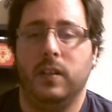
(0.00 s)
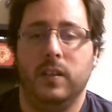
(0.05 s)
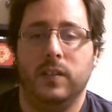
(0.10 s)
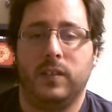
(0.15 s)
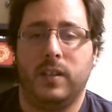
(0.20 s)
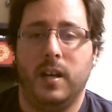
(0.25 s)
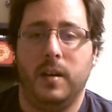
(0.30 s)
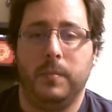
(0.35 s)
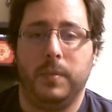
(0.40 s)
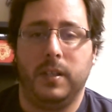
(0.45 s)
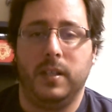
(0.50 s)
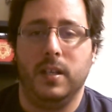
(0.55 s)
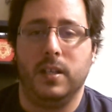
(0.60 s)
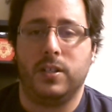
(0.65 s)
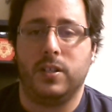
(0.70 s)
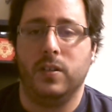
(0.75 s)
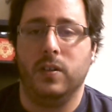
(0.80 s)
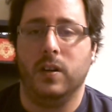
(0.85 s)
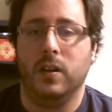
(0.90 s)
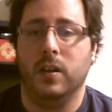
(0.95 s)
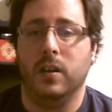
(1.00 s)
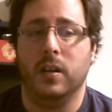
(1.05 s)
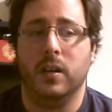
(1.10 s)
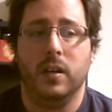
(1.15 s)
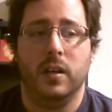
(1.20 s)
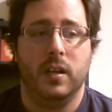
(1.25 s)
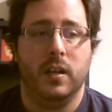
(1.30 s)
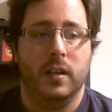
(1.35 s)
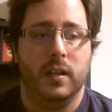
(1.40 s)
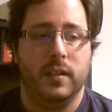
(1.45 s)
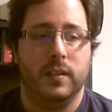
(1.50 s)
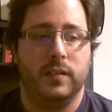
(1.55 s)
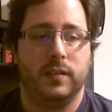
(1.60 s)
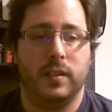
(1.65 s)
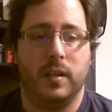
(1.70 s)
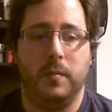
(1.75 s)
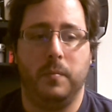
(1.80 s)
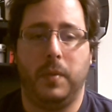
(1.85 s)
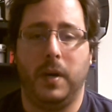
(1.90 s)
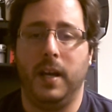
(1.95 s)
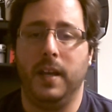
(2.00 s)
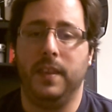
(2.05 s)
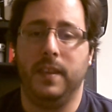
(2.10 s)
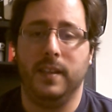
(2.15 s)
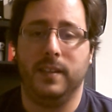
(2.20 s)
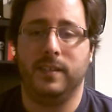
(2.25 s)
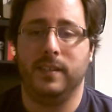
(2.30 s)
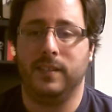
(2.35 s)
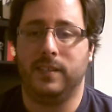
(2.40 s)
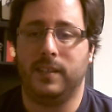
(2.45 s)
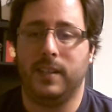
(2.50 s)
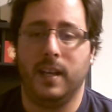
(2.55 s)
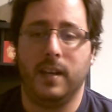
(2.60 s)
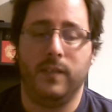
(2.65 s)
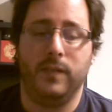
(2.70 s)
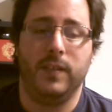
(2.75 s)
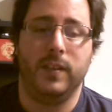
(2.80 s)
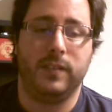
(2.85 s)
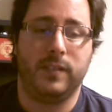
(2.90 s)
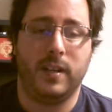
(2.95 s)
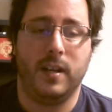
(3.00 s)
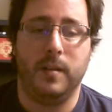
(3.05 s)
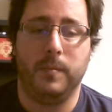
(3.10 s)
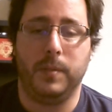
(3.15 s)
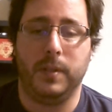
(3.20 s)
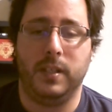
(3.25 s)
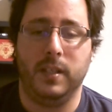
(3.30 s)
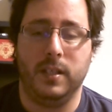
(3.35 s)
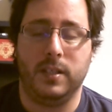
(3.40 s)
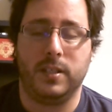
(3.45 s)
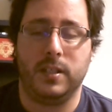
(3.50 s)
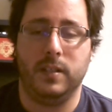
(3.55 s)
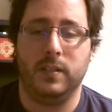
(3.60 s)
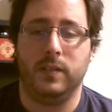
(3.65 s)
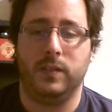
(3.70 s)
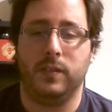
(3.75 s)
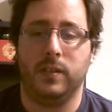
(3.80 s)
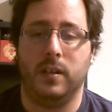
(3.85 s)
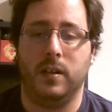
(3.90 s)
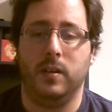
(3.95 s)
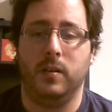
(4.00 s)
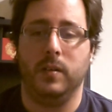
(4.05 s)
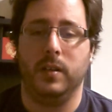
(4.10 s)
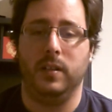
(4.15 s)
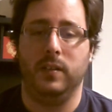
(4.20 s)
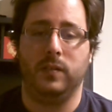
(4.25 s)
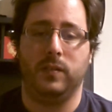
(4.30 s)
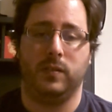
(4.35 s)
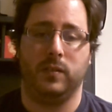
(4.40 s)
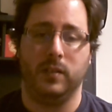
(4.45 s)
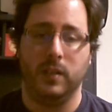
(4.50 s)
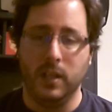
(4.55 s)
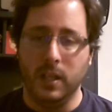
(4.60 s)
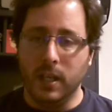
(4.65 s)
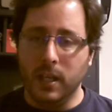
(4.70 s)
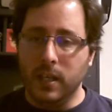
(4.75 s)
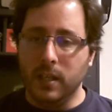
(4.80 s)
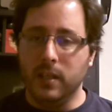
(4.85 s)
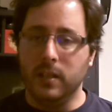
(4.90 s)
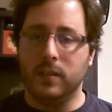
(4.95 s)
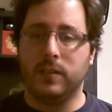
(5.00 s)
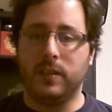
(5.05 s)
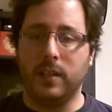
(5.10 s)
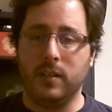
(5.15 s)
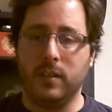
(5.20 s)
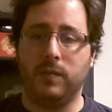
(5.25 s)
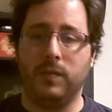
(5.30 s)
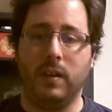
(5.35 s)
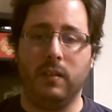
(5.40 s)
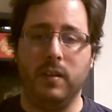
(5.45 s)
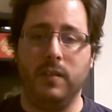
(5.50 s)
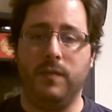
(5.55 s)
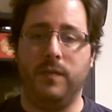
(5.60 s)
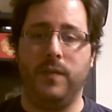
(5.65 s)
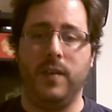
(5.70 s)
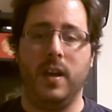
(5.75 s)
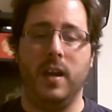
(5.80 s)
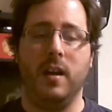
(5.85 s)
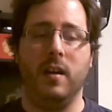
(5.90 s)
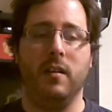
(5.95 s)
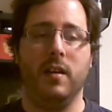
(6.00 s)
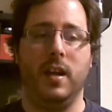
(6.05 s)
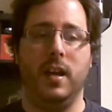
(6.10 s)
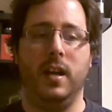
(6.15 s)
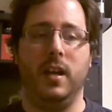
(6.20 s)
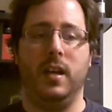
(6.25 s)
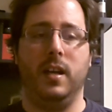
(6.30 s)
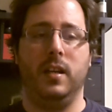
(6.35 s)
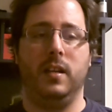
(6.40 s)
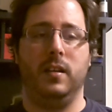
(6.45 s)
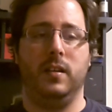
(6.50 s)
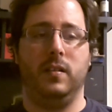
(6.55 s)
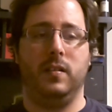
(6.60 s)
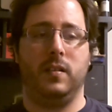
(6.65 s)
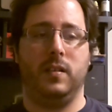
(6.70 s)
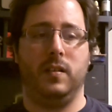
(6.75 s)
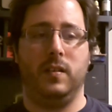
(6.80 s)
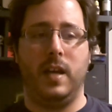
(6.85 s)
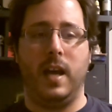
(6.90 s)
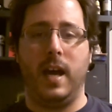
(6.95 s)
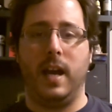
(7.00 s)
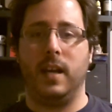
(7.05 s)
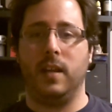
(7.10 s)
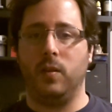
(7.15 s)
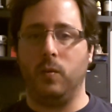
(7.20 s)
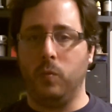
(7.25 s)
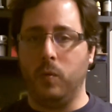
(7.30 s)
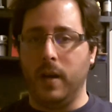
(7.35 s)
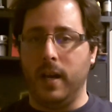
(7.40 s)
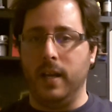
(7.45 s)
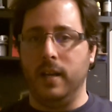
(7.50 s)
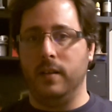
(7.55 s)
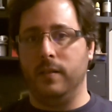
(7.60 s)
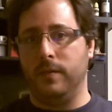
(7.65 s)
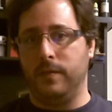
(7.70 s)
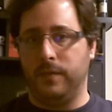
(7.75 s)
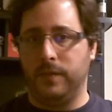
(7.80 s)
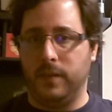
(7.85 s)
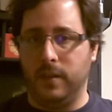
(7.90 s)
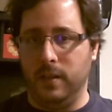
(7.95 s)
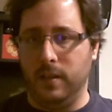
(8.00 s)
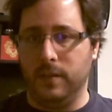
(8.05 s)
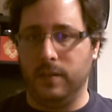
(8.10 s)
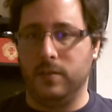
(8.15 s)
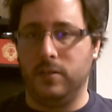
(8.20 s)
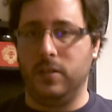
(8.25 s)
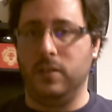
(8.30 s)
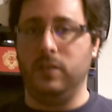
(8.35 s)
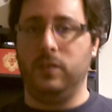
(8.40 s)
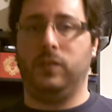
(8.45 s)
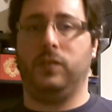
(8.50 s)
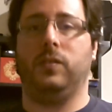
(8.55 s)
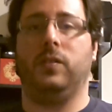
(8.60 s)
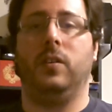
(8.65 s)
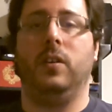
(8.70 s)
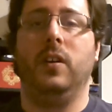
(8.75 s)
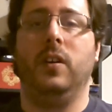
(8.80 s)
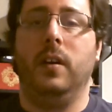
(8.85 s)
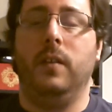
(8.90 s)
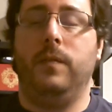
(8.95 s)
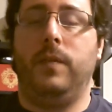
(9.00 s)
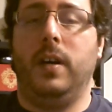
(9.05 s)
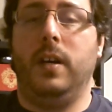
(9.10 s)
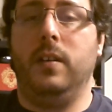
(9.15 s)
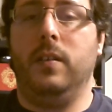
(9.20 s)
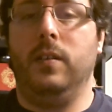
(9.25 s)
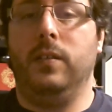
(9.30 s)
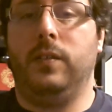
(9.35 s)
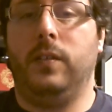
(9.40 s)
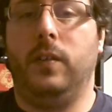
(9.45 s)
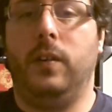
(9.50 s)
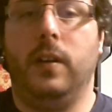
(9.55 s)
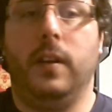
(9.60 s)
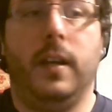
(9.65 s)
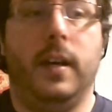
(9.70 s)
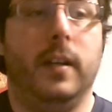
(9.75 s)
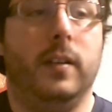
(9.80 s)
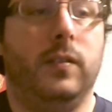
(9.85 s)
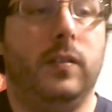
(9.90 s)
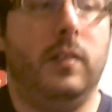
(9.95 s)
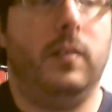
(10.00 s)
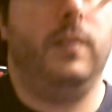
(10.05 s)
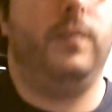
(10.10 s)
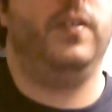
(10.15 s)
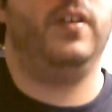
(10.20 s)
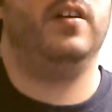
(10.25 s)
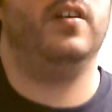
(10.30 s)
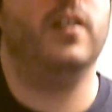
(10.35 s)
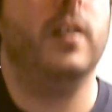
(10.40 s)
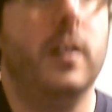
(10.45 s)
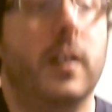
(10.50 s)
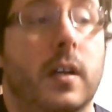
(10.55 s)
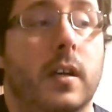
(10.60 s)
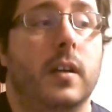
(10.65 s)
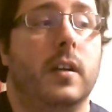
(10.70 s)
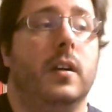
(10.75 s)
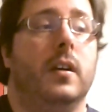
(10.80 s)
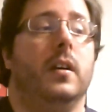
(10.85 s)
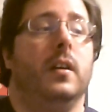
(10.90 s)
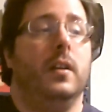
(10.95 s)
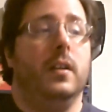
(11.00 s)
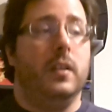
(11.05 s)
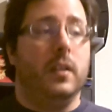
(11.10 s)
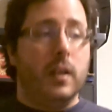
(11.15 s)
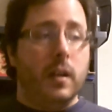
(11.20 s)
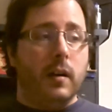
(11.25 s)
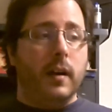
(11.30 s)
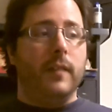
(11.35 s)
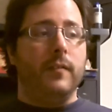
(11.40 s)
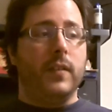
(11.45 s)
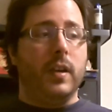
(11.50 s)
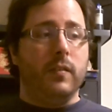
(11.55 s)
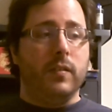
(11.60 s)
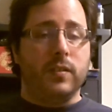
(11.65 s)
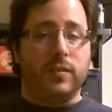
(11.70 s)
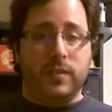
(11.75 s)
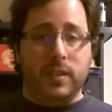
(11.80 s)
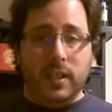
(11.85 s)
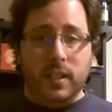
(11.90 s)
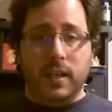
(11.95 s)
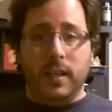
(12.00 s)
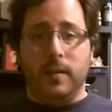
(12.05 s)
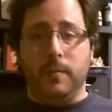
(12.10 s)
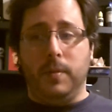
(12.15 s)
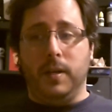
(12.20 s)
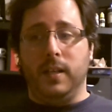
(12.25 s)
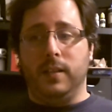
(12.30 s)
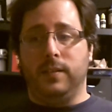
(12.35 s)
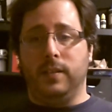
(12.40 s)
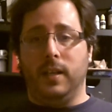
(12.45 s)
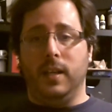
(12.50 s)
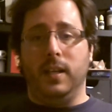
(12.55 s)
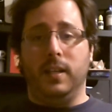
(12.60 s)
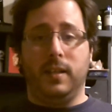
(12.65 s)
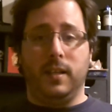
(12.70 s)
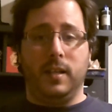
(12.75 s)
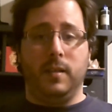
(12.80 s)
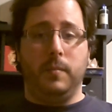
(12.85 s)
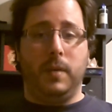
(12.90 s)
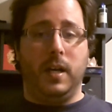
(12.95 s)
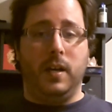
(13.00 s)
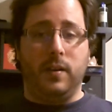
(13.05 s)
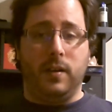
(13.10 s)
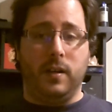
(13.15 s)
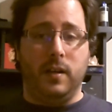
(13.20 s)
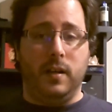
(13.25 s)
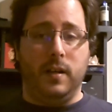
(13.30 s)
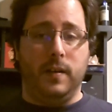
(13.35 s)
his competition or say buy this instead of his competition. So he stays very fair and out of the way of the other juice vendors and all that. So I figured, you know, I've never seen anybody say anything about